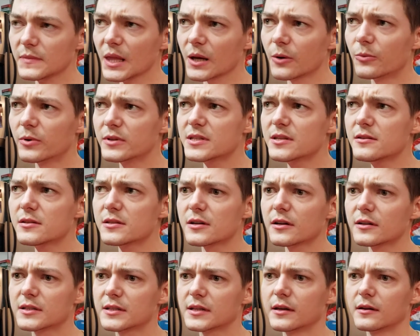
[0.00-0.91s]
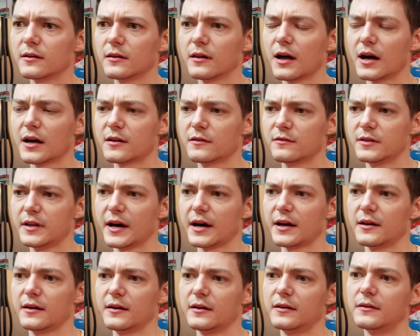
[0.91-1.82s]
Once you start to get a lot of
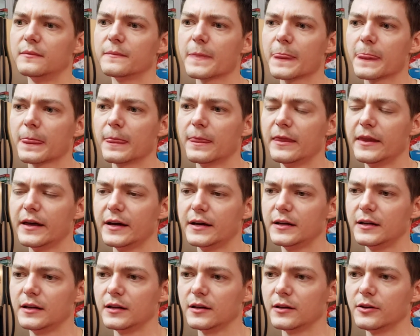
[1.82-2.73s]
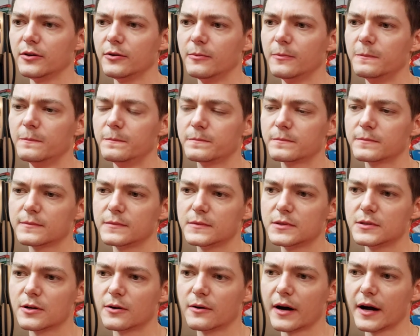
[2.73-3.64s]
data, then you
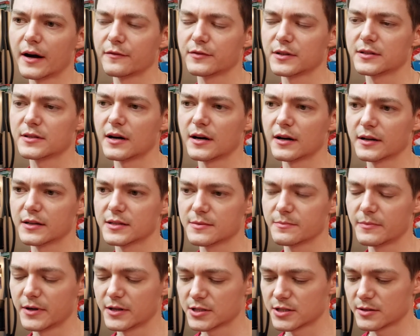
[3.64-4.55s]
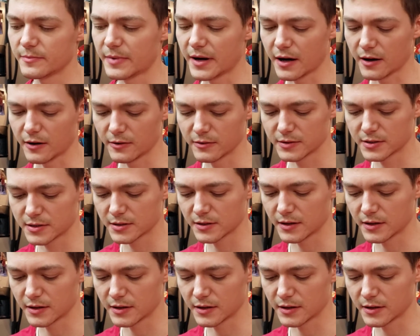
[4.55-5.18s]
don't have to talk as much about